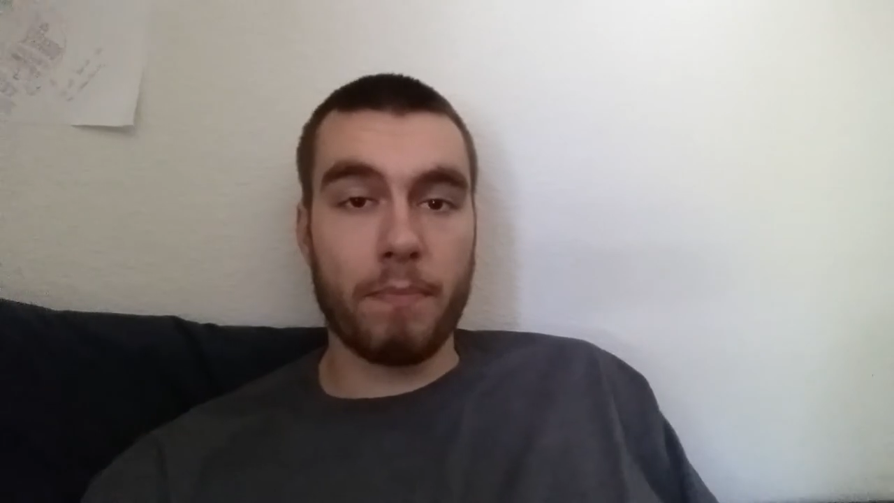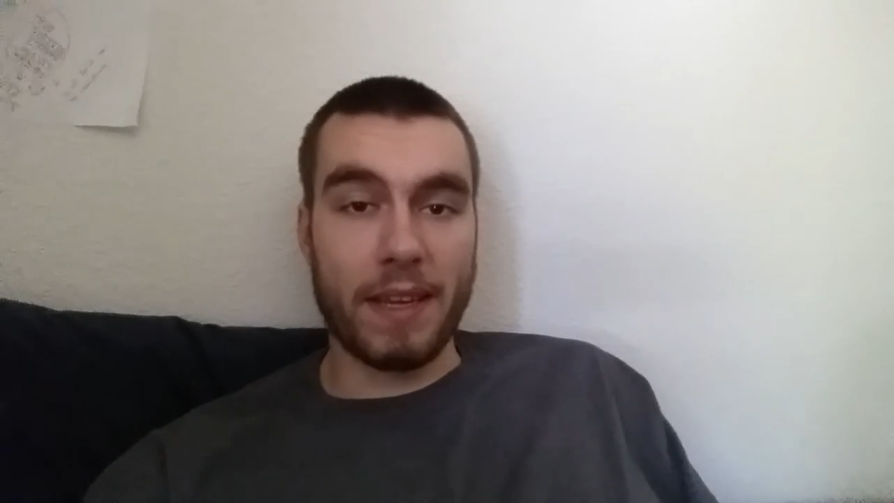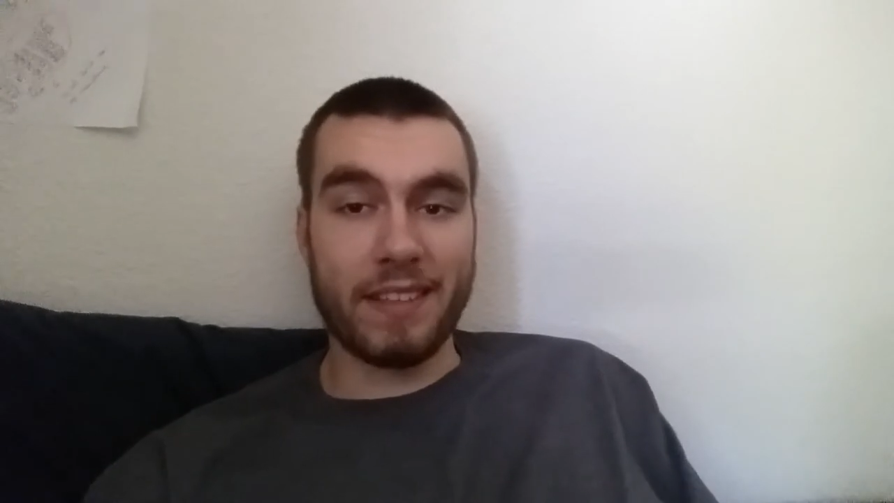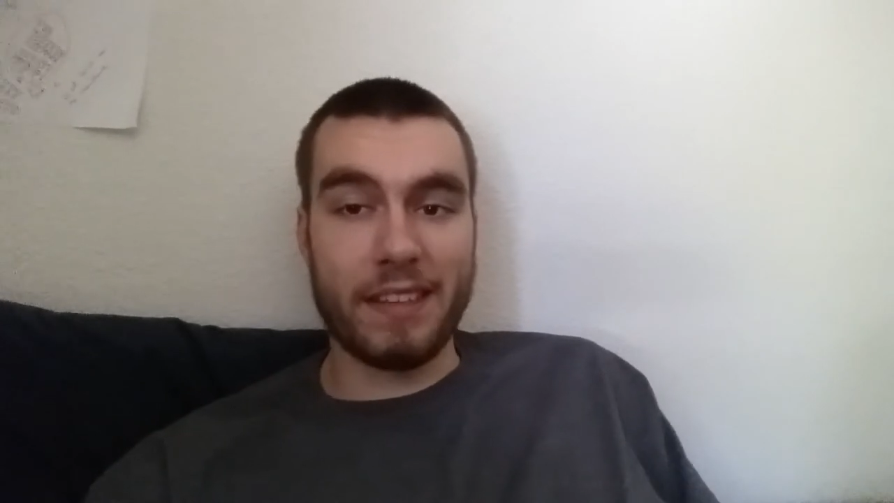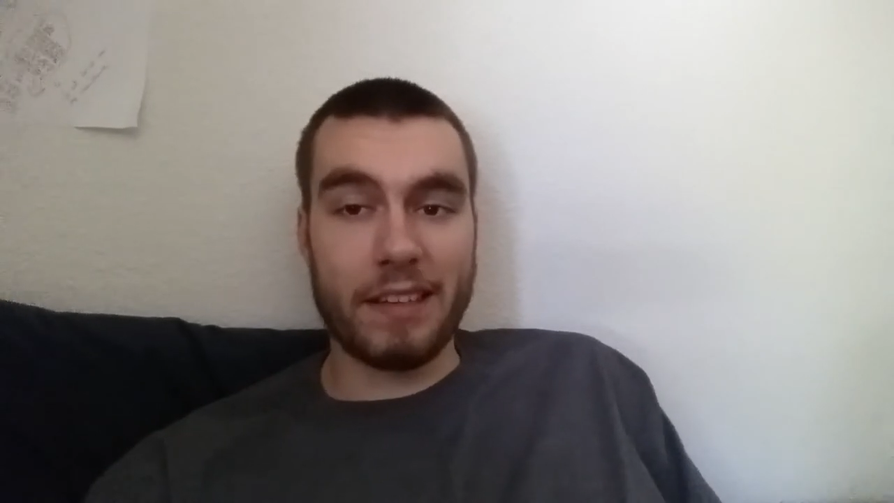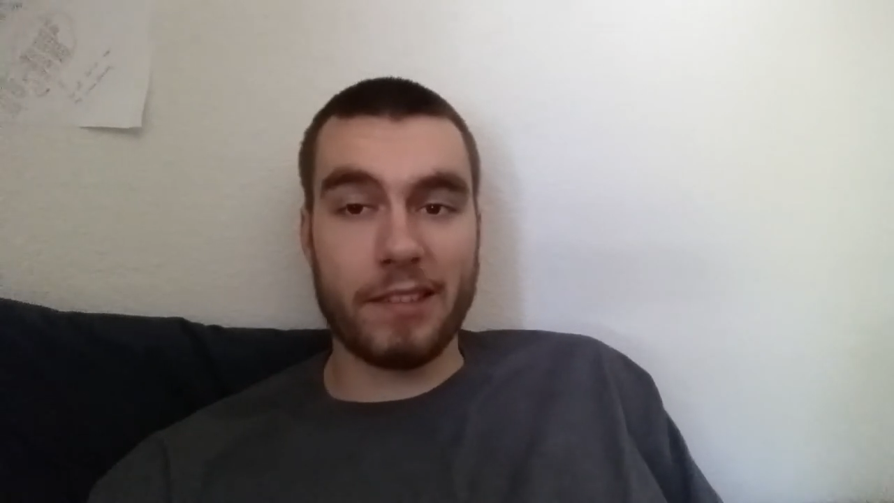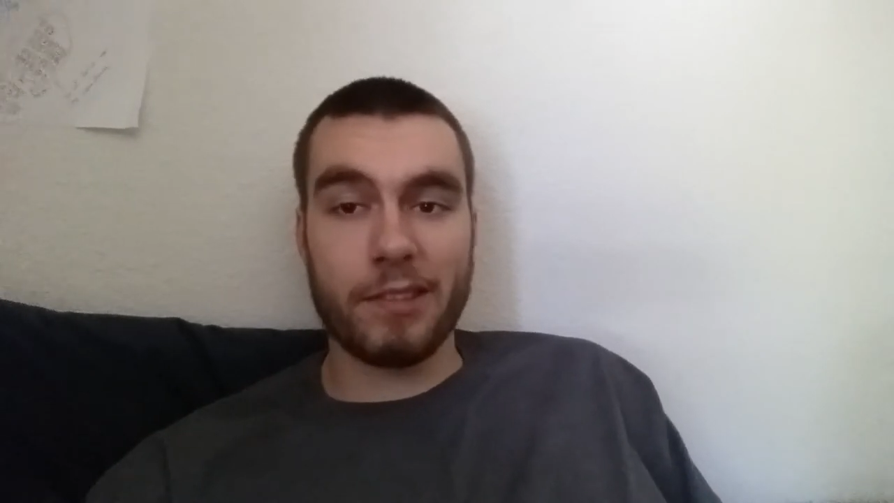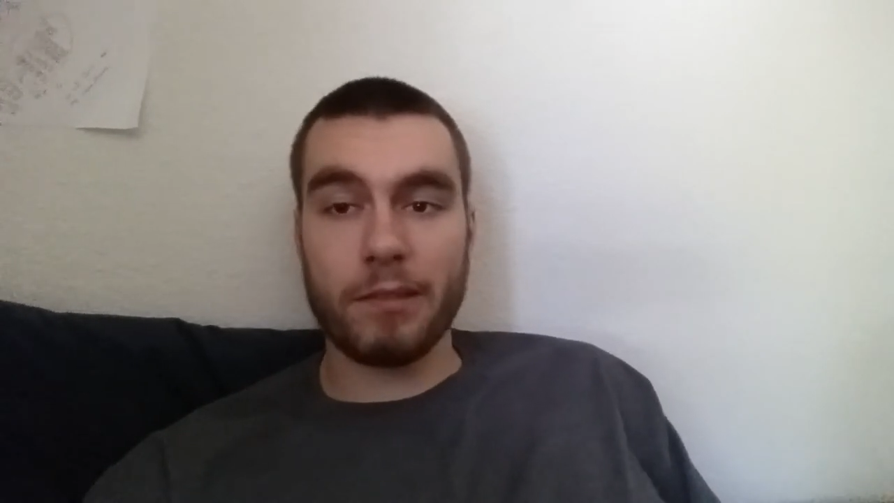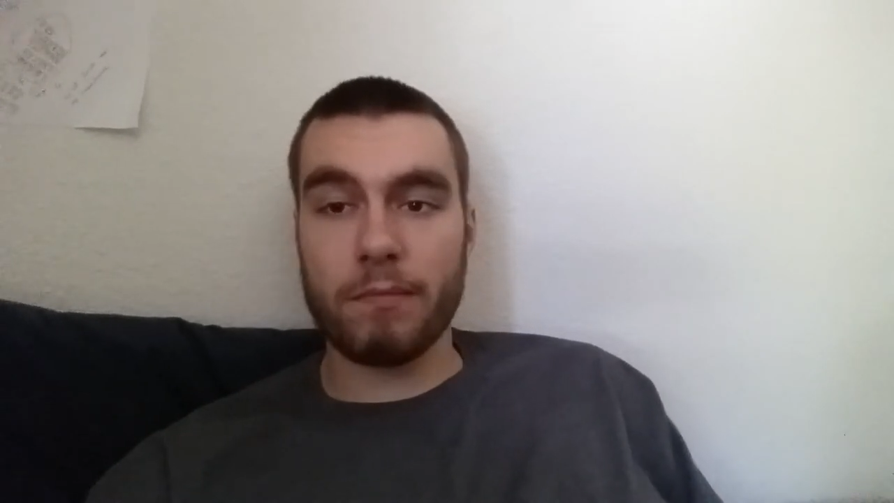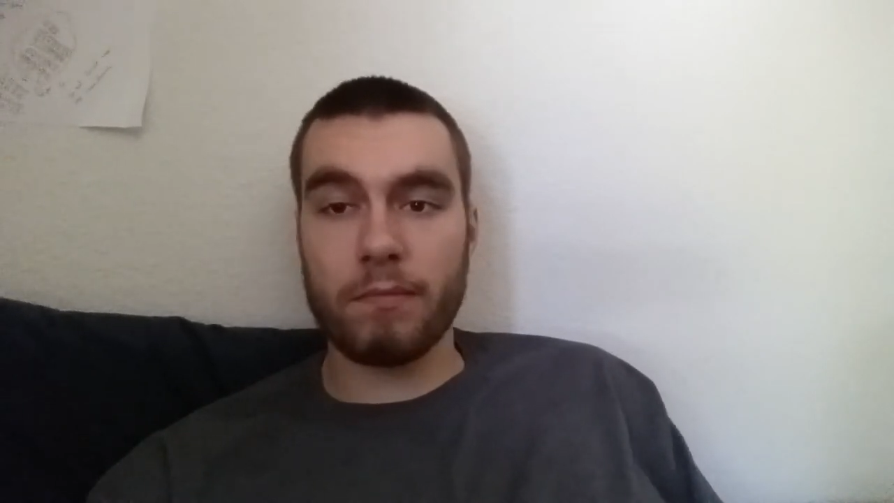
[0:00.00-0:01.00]

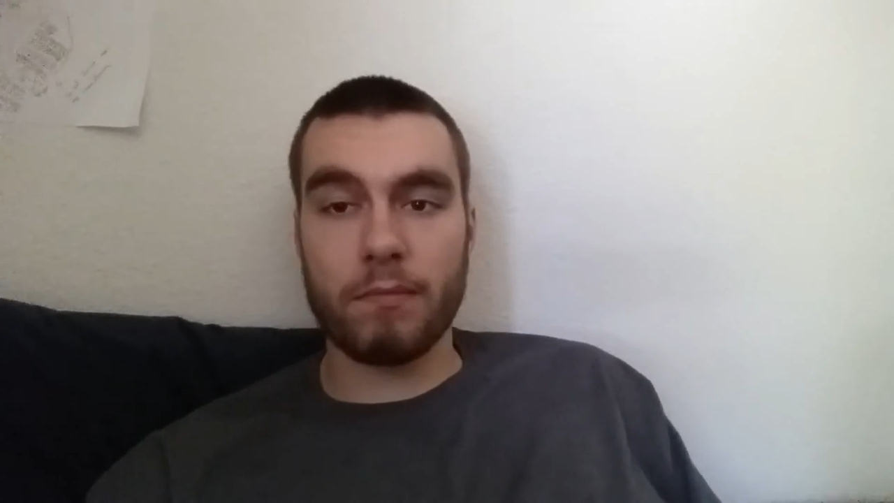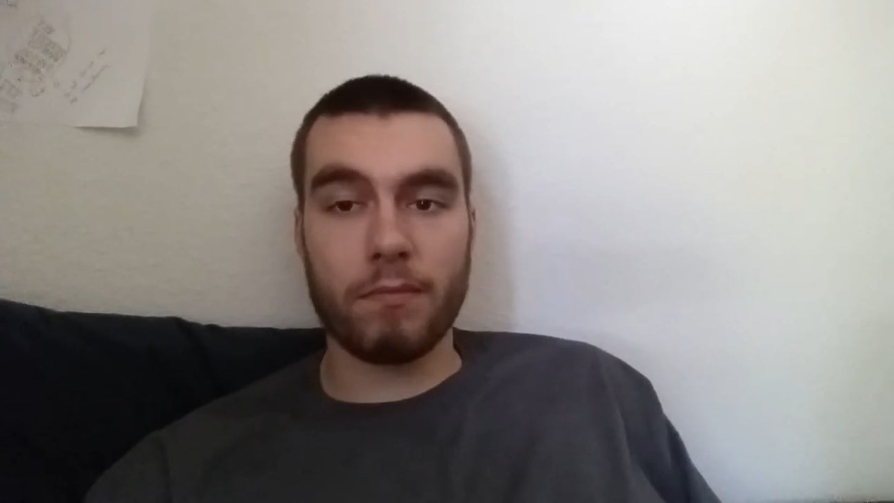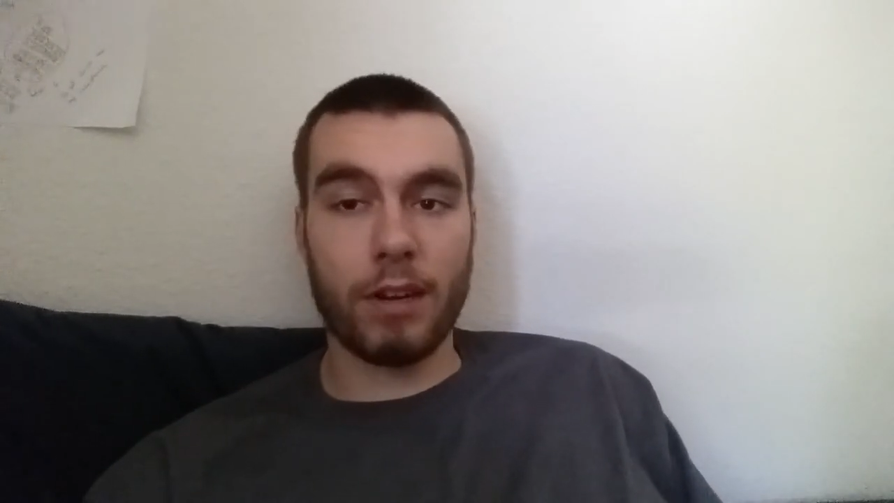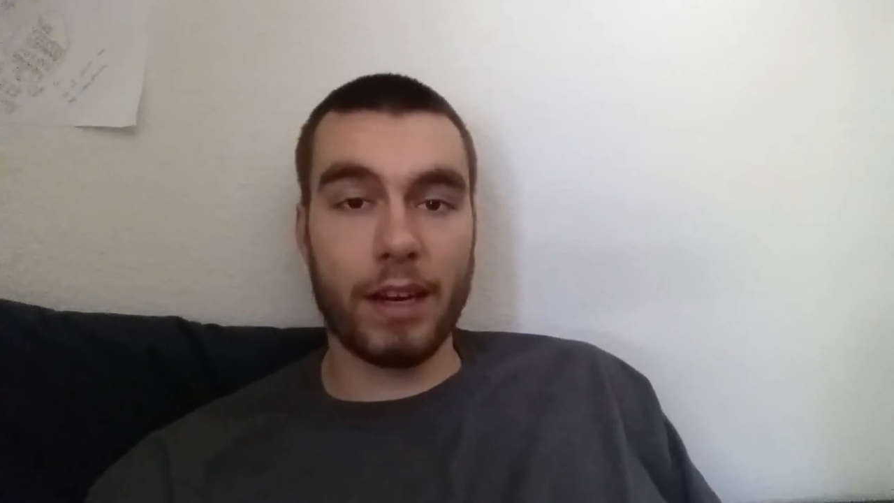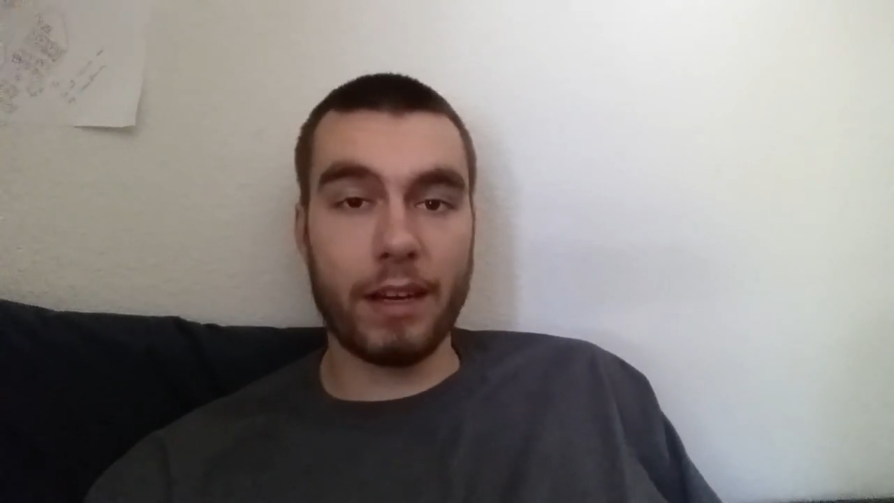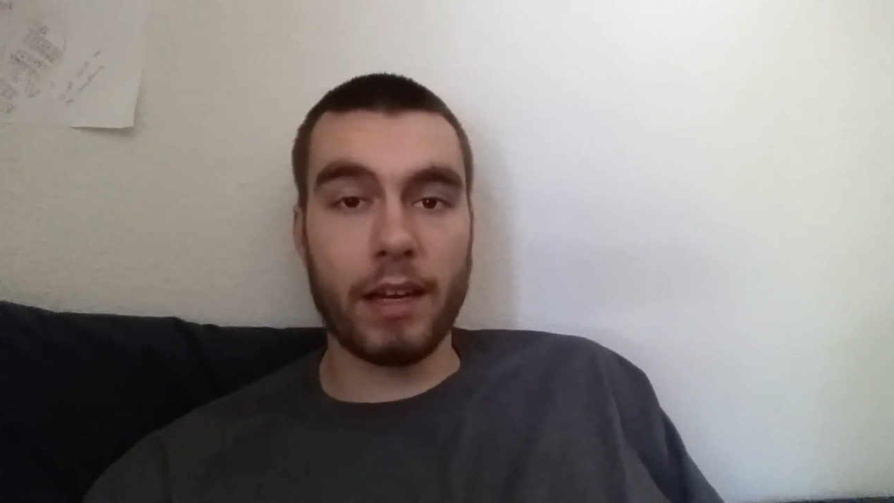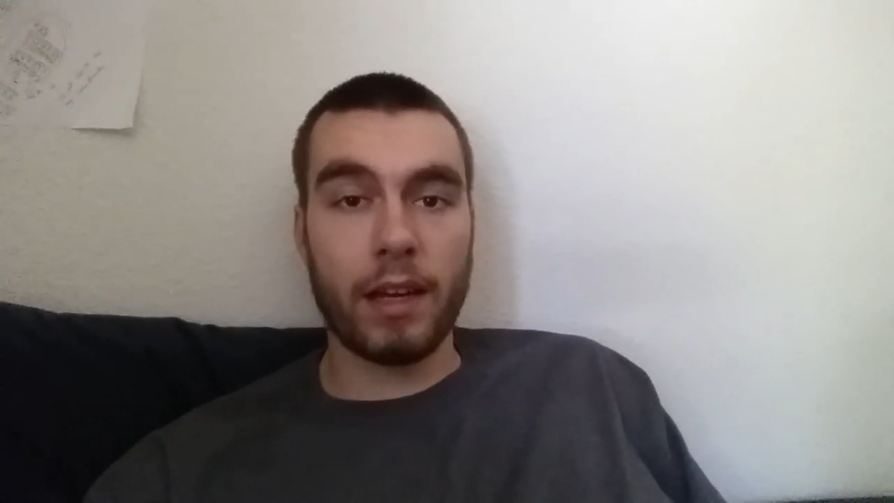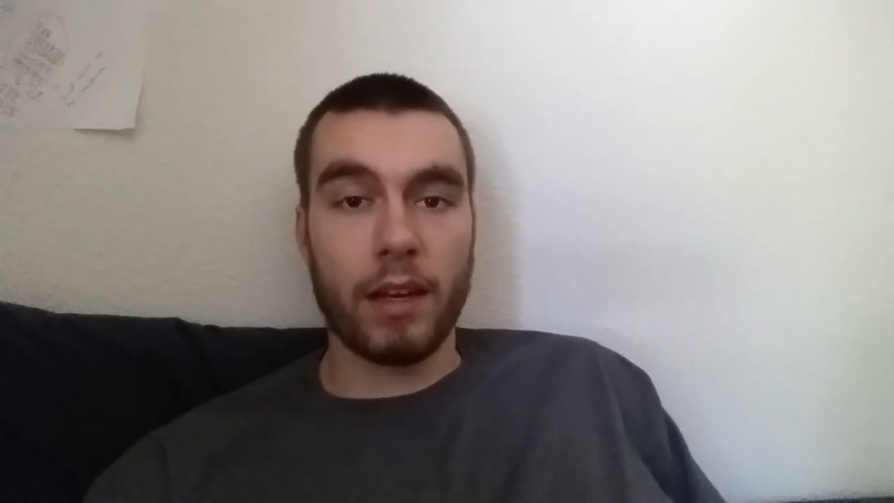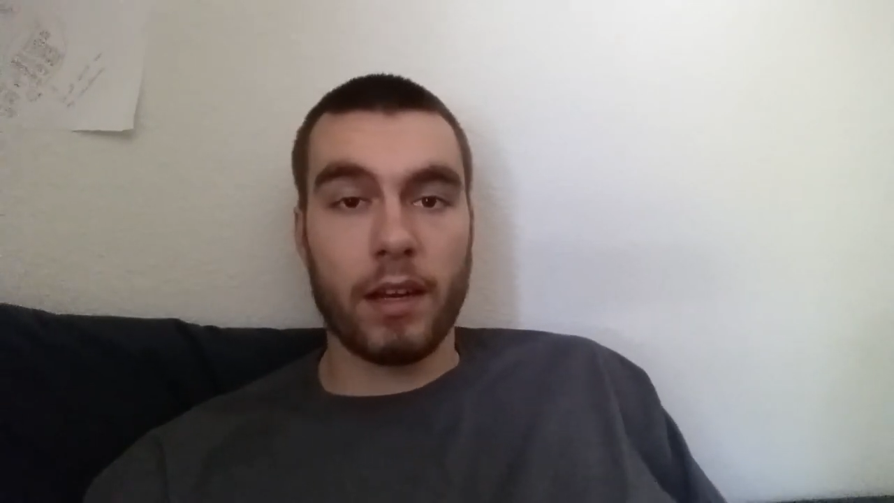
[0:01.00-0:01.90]
business, right?